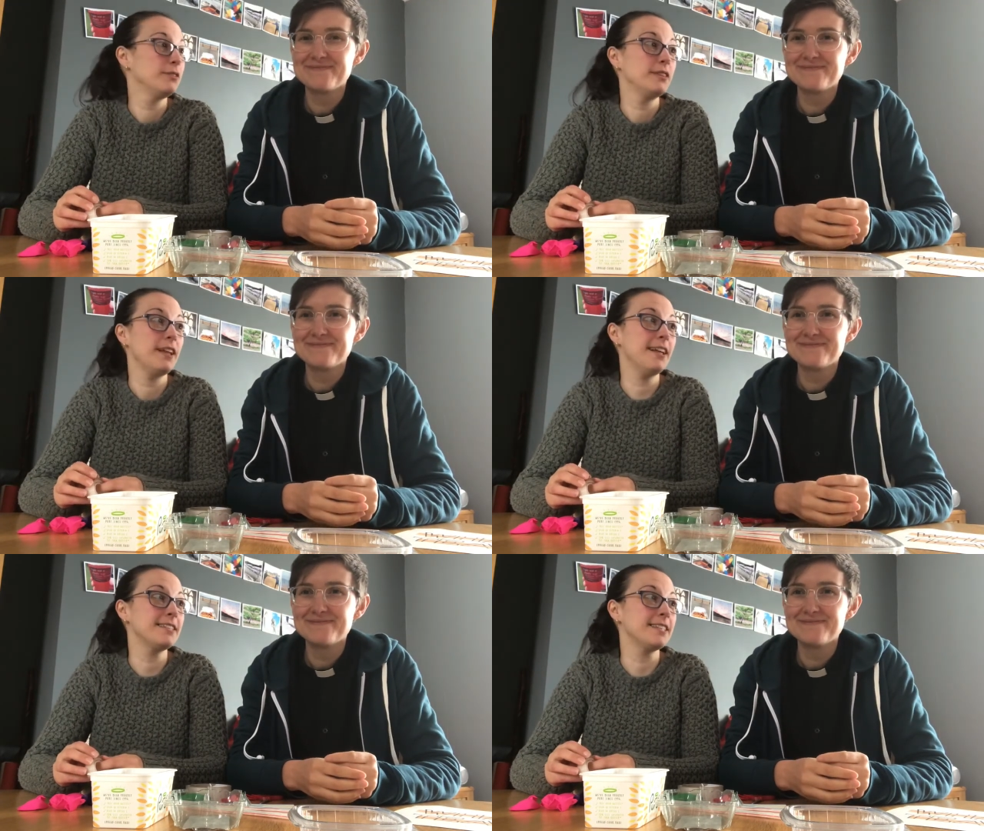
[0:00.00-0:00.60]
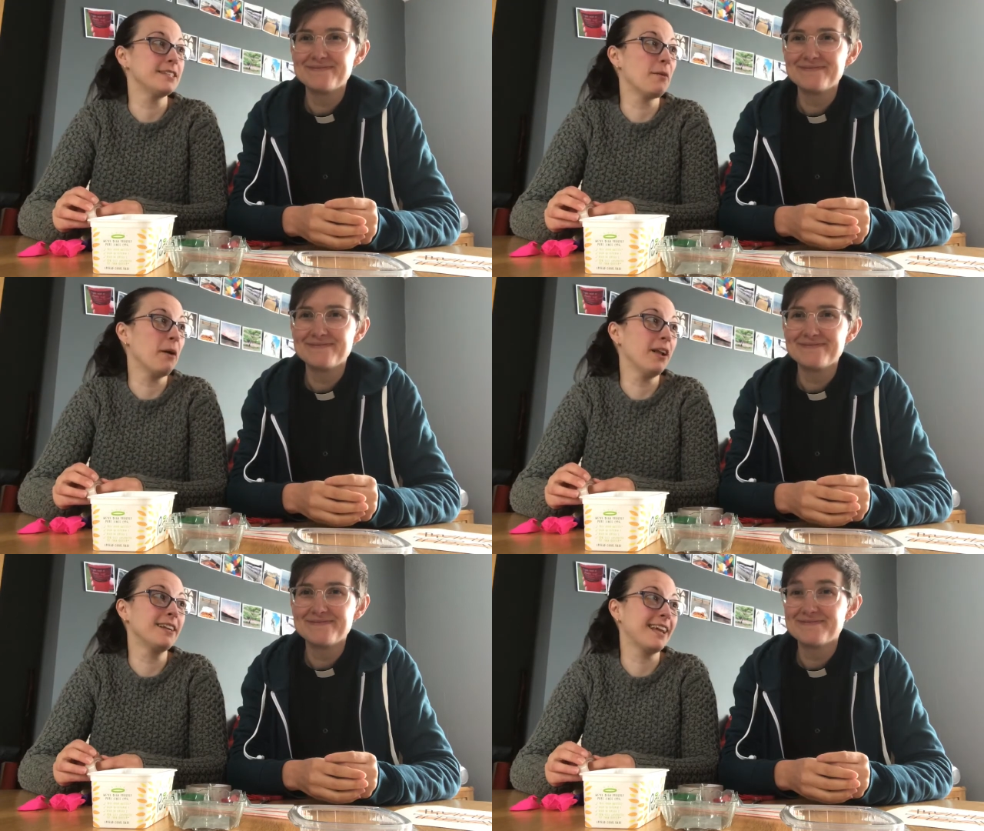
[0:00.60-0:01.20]
Speaker 1: It's the summer
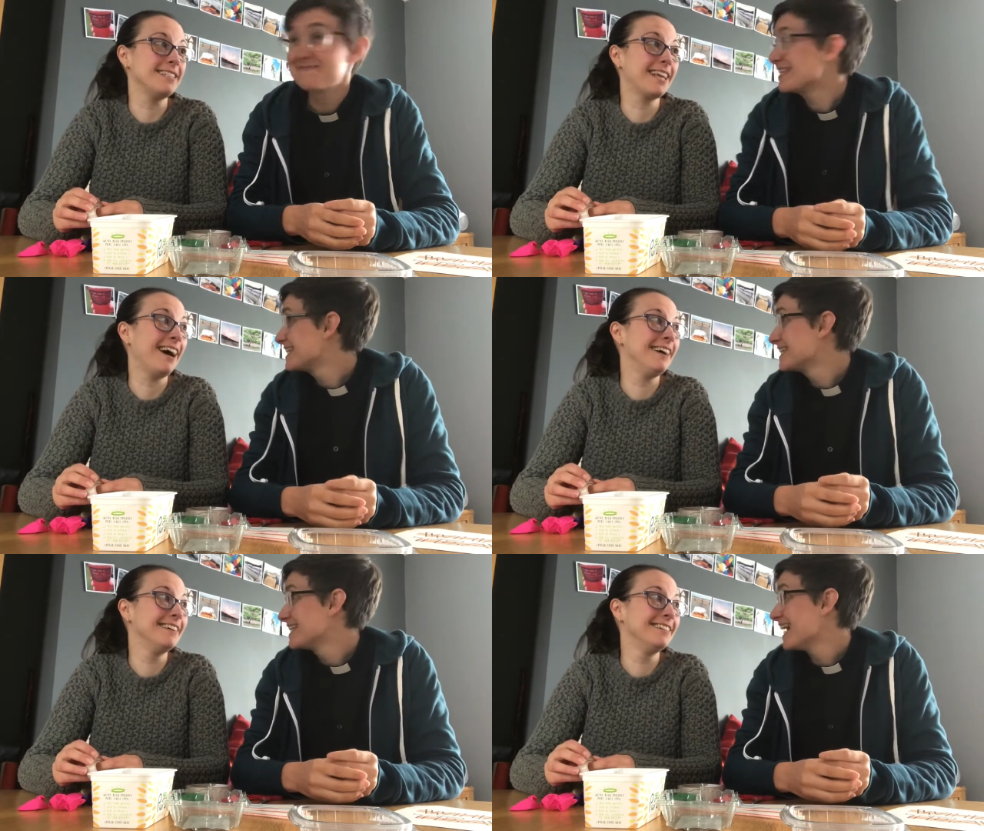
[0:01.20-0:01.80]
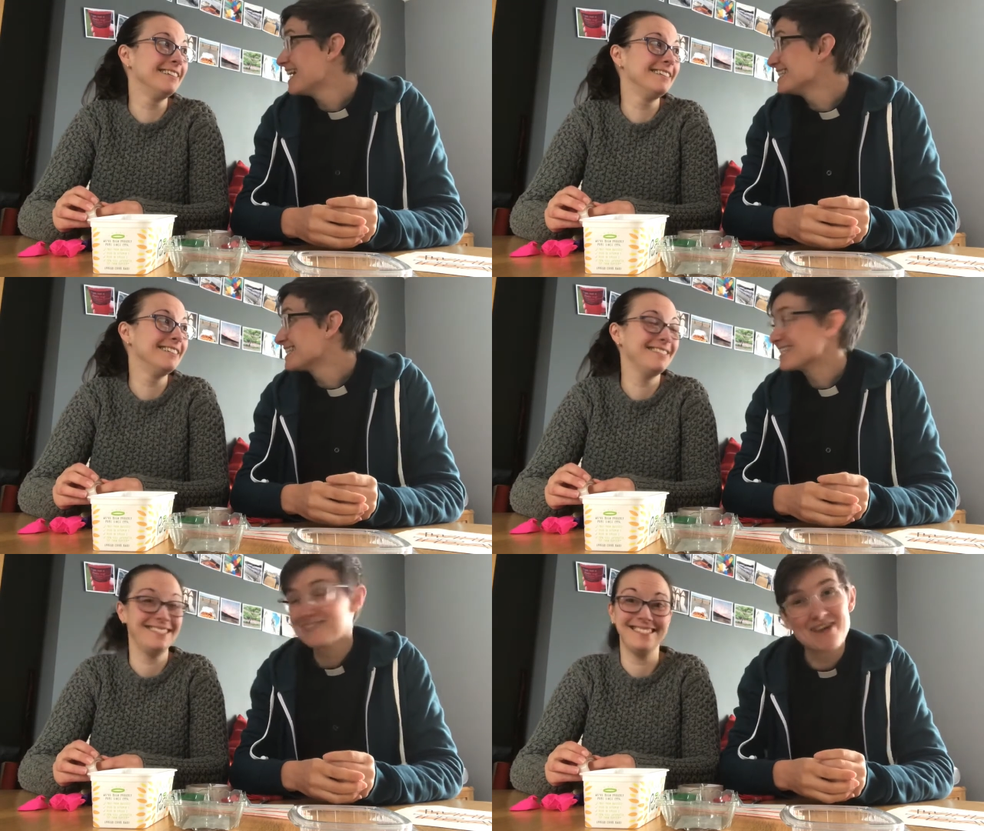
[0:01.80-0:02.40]
holidays, Kat.
Speaker 2: It's the
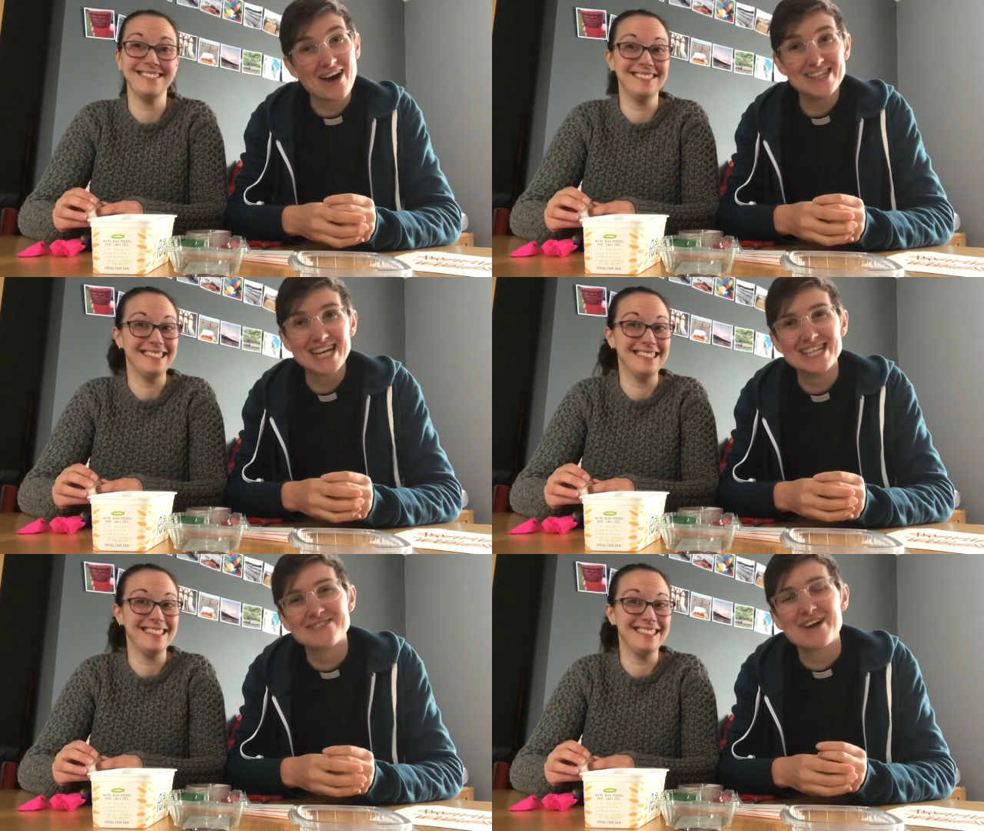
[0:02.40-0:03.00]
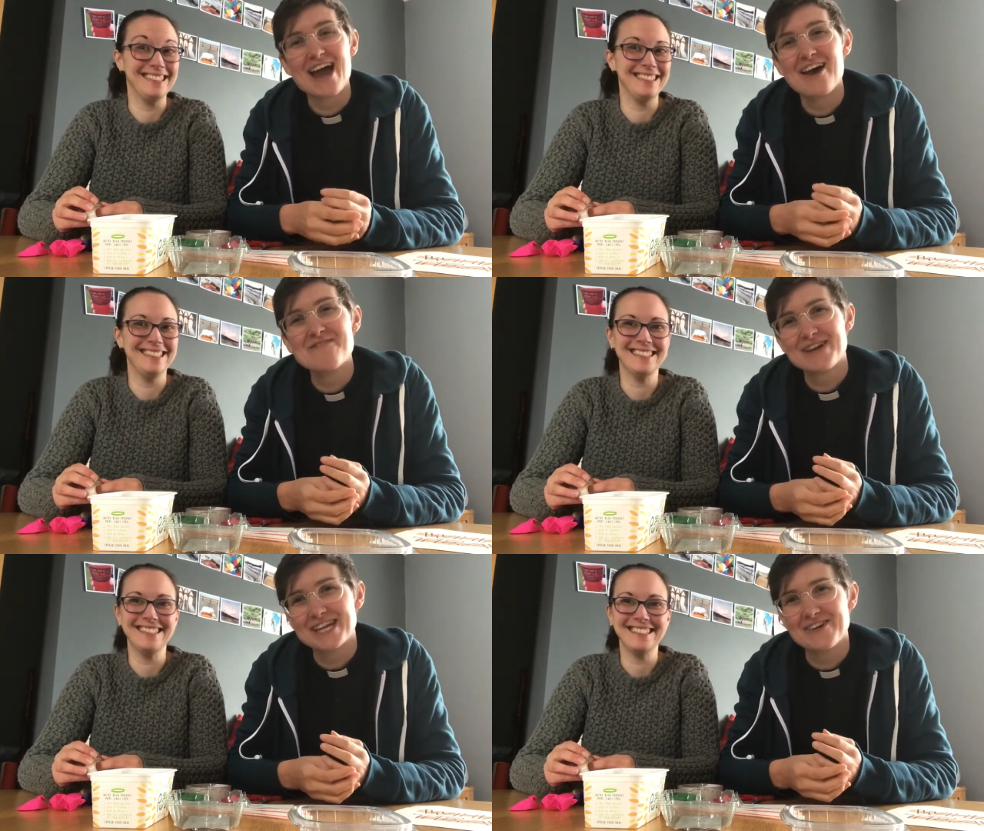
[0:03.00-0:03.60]
summer holidays. We hope
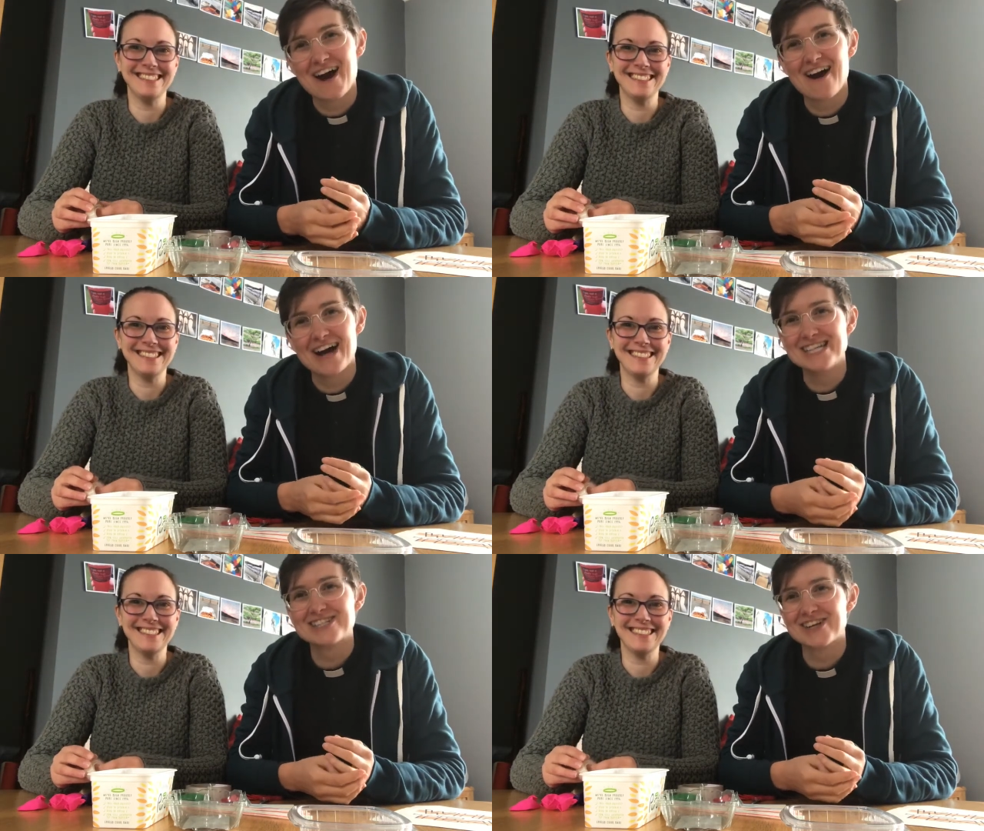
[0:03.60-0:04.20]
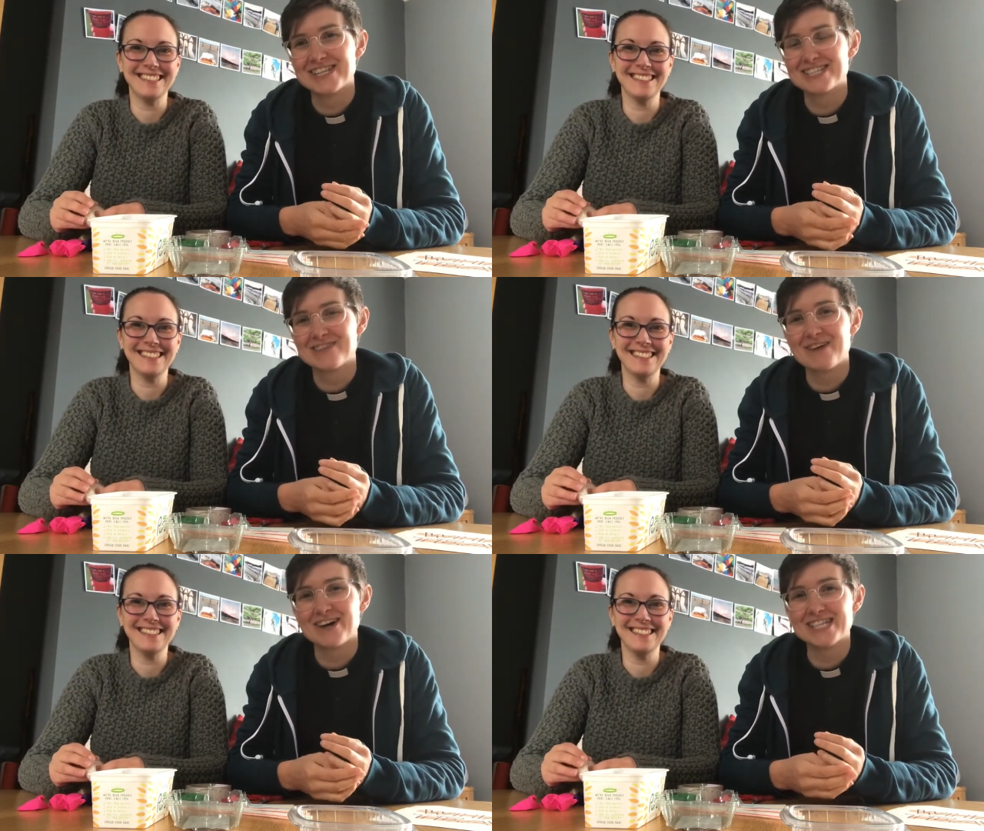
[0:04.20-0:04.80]
you are enjoying the
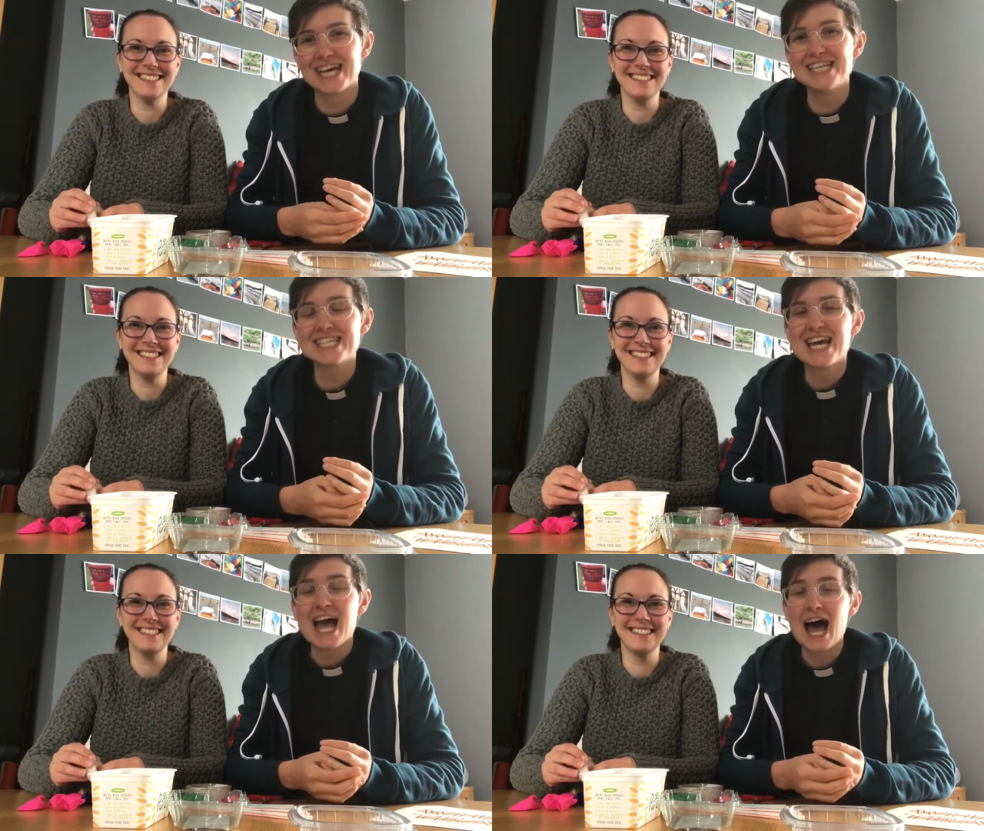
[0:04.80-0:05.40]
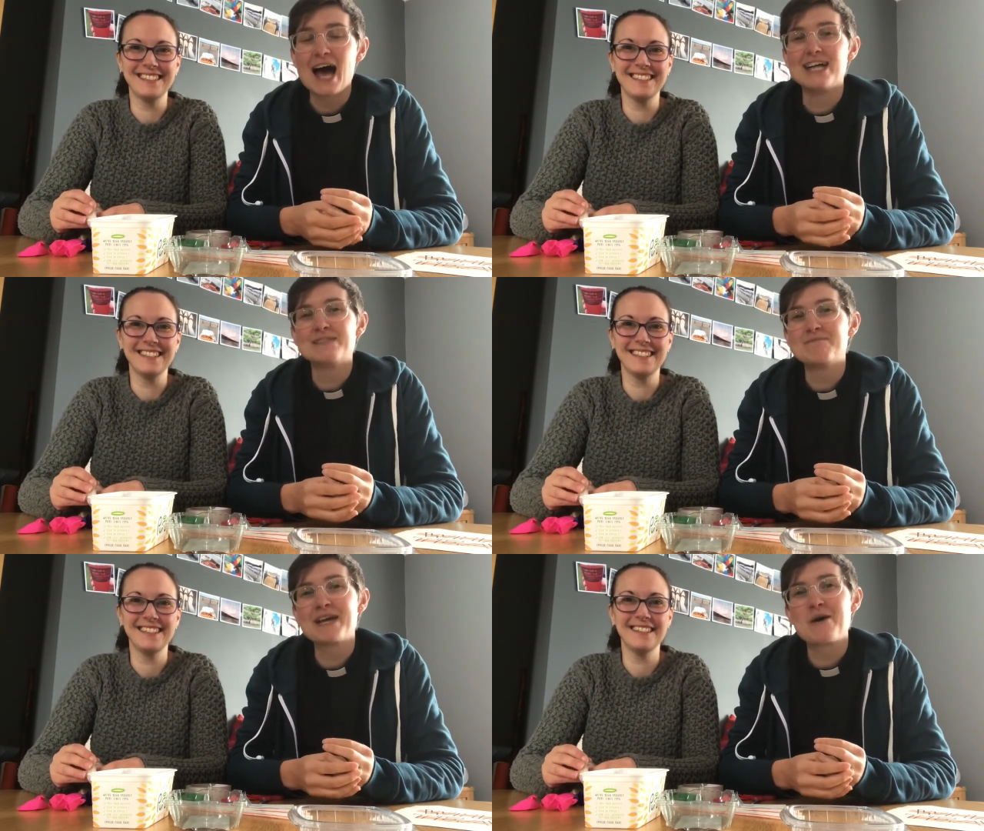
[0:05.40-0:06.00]
summer holidays. And
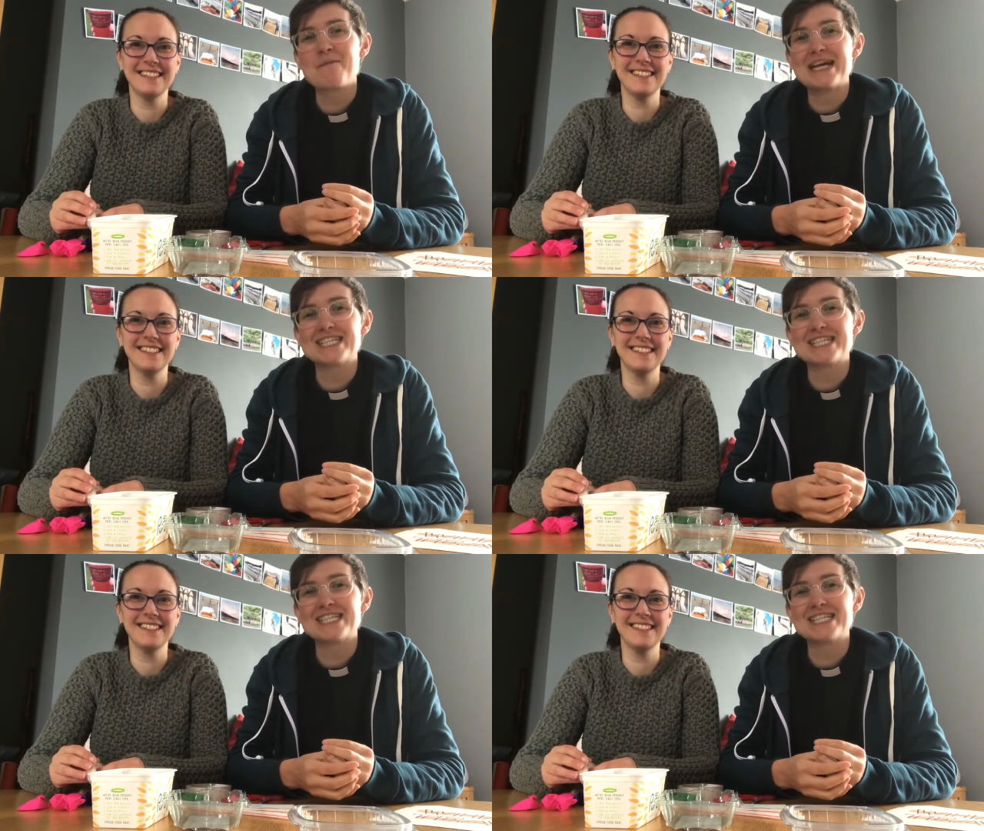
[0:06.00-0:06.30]
Make or Bake's